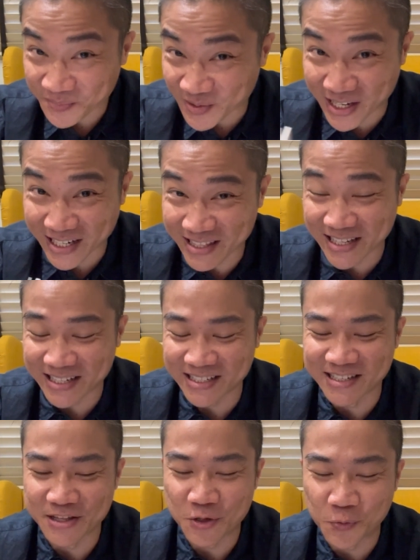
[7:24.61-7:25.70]
okay,
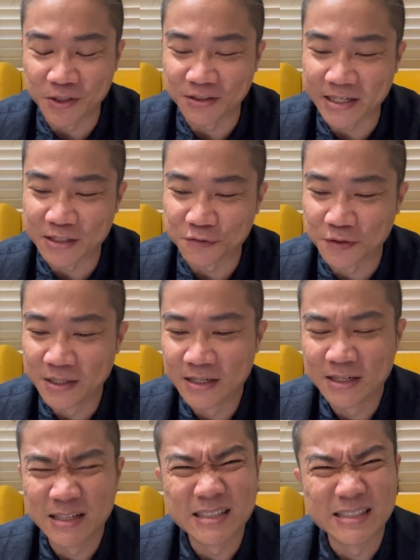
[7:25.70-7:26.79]
that they will kind
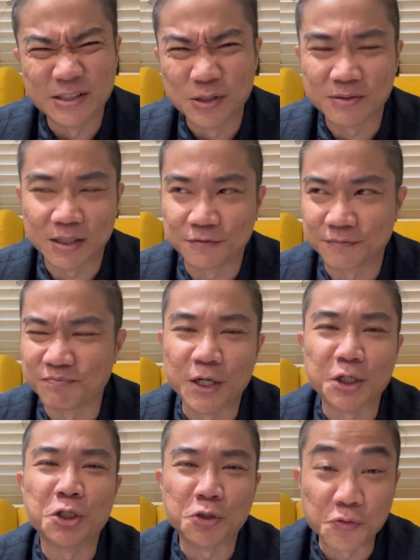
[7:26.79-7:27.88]
of
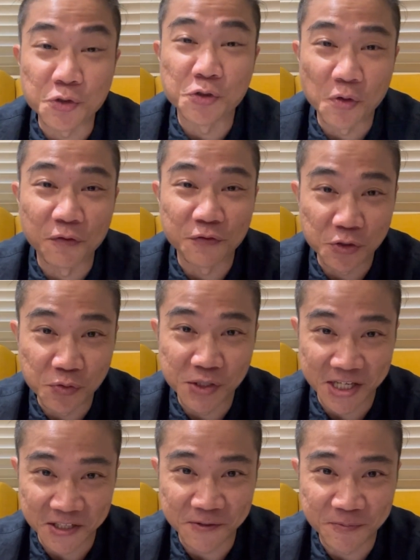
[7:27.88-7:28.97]
accuse you of
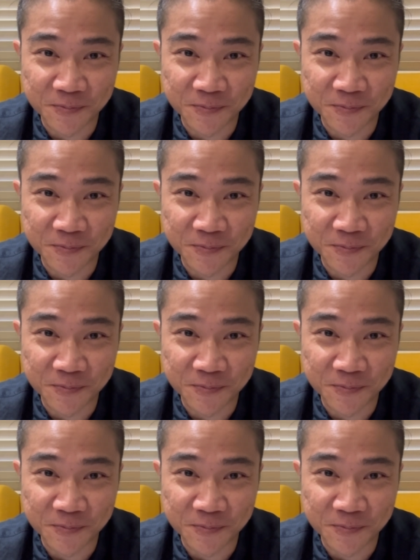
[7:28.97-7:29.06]
using.